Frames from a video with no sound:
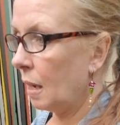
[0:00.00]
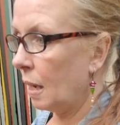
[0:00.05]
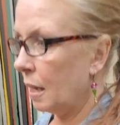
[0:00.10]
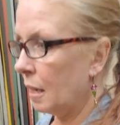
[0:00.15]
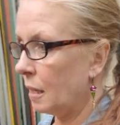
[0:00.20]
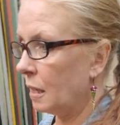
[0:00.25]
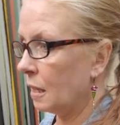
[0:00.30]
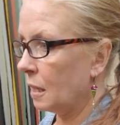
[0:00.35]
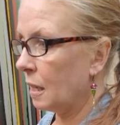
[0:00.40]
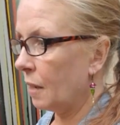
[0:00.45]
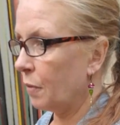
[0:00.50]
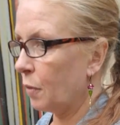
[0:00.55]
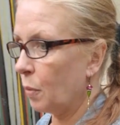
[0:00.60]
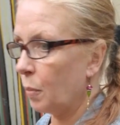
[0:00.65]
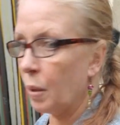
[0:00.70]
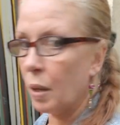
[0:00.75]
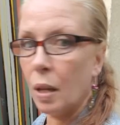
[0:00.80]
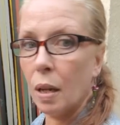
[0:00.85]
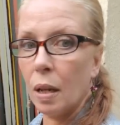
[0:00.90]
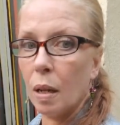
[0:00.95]
I just have
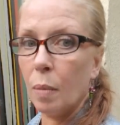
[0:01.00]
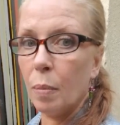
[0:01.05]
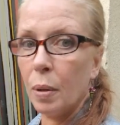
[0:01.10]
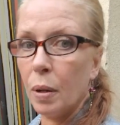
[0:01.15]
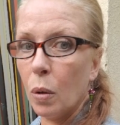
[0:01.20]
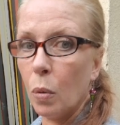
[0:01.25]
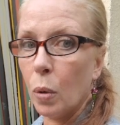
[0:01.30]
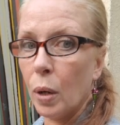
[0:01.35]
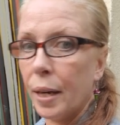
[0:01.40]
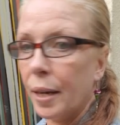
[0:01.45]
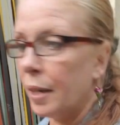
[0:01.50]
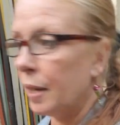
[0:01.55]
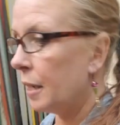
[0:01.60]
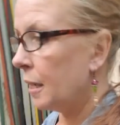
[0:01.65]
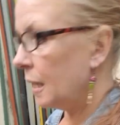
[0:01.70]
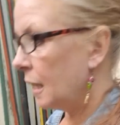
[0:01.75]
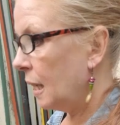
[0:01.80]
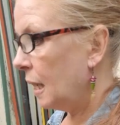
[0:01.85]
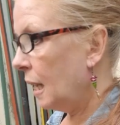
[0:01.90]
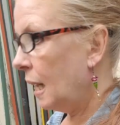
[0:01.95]
to be a little bit aware
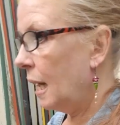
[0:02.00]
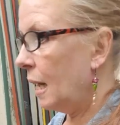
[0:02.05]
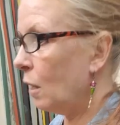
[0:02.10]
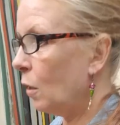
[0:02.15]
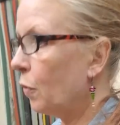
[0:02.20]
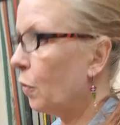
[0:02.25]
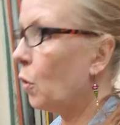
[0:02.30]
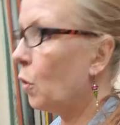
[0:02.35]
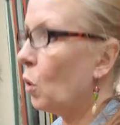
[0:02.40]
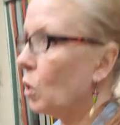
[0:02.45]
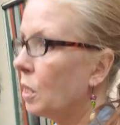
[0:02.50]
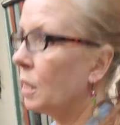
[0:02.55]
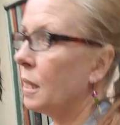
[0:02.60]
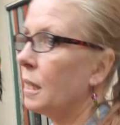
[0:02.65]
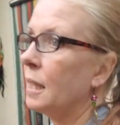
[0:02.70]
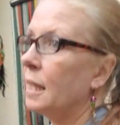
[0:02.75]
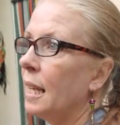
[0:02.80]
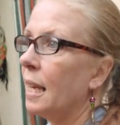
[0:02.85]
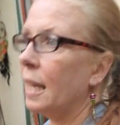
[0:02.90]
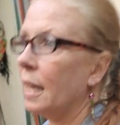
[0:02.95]
and of course
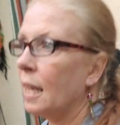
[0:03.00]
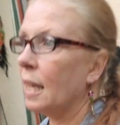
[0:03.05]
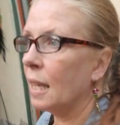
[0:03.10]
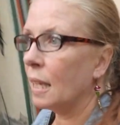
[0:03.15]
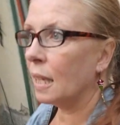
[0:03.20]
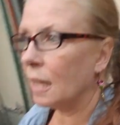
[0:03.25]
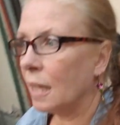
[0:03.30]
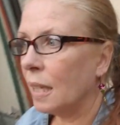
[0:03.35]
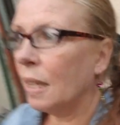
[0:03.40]
the snake